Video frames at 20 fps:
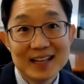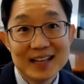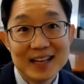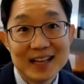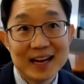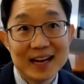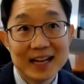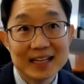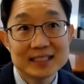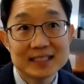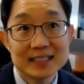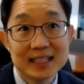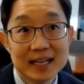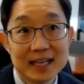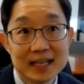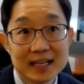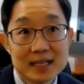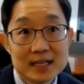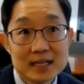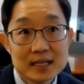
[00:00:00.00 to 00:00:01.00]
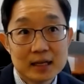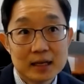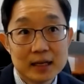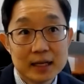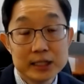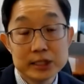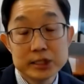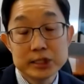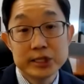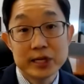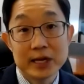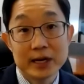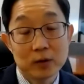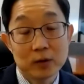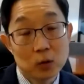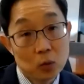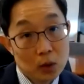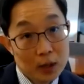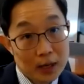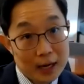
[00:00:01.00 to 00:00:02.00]
and i say in
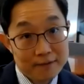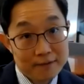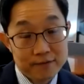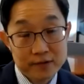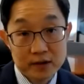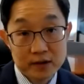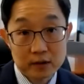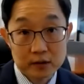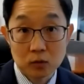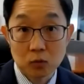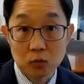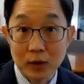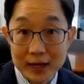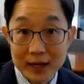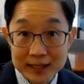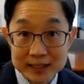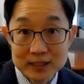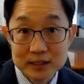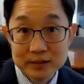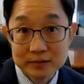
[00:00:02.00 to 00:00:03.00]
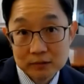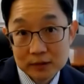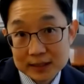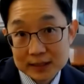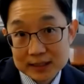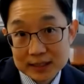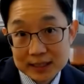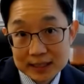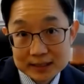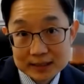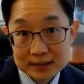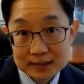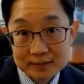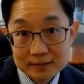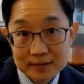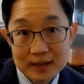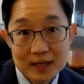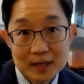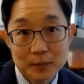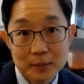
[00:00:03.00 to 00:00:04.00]
general what i feel the range of risk is
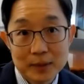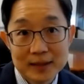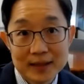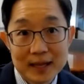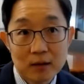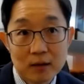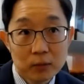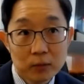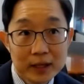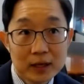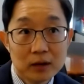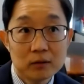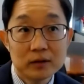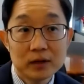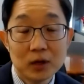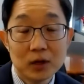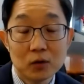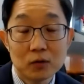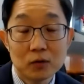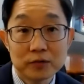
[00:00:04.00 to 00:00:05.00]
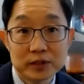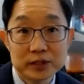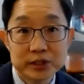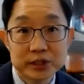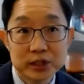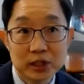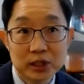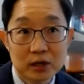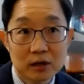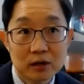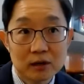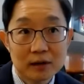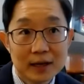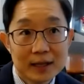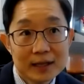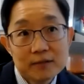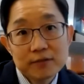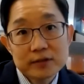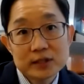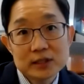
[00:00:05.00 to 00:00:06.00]
but that we don't know for sure
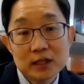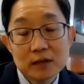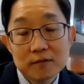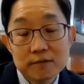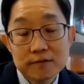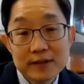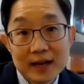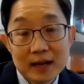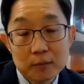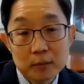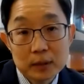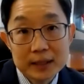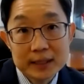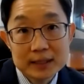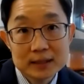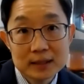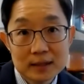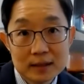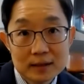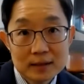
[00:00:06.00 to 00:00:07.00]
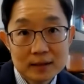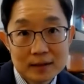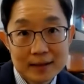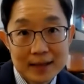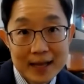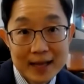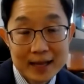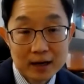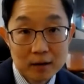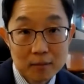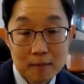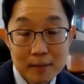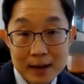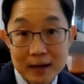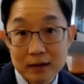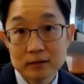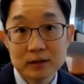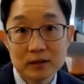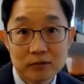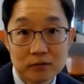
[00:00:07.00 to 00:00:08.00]
and for some families that
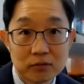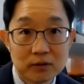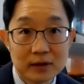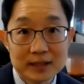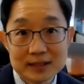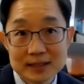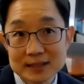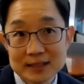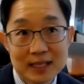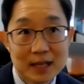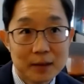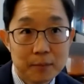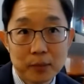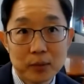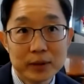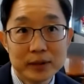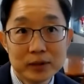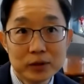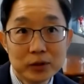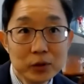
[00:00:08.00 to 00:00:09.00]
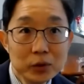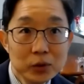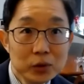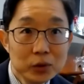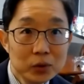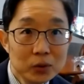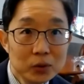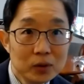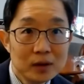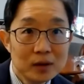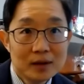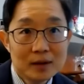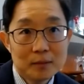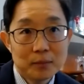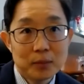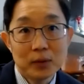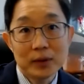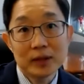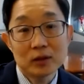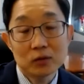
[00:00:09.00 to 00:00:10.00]
amount of risk that 0.2
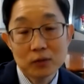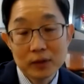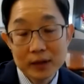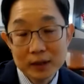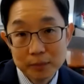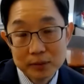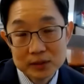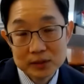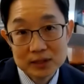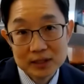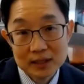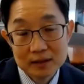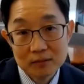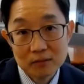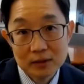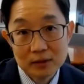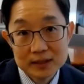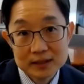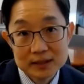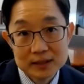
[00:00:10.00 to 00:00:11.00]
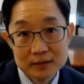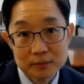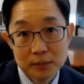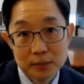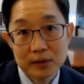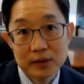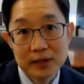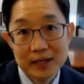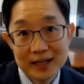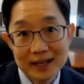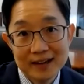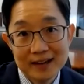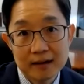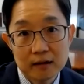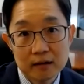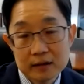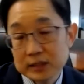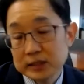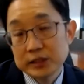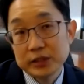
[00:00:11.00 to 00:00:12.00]
0.3% risk per
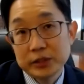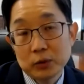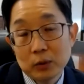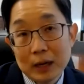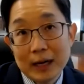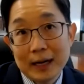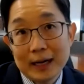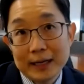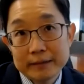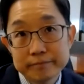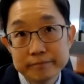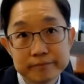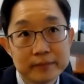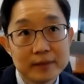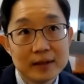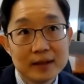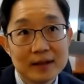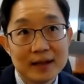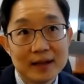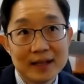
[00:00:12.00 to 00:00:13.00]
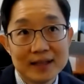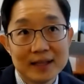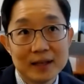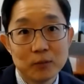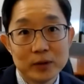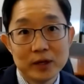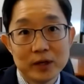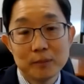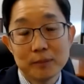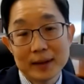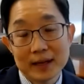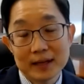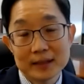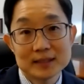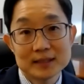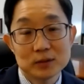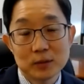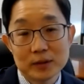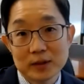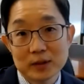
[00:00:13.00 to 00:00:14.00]
year is too high and then when you
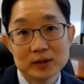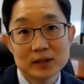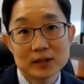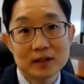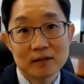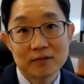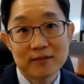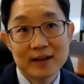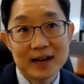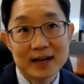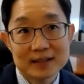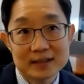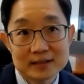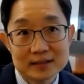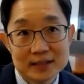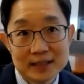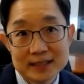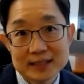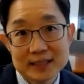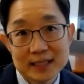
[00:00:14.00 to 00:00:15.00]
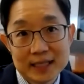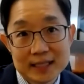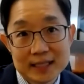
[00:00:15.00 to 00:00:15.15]
balance it with those other factors they say